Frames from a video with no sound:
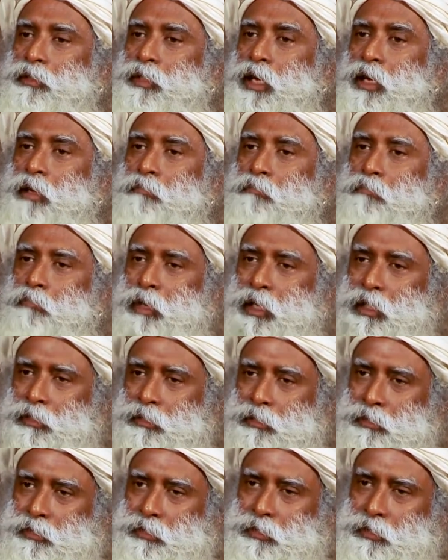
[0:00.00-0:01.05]
time
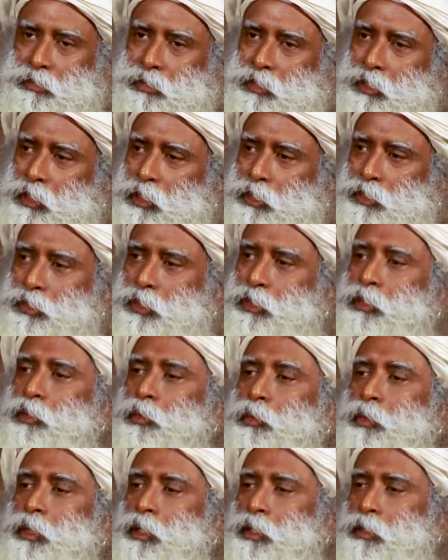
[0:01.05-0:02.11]
bends in a
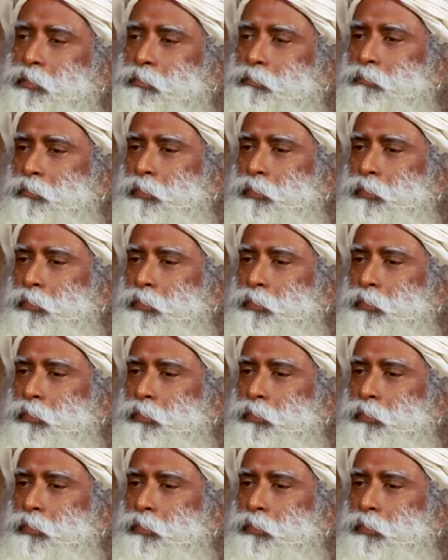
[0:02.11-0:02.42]
certain way.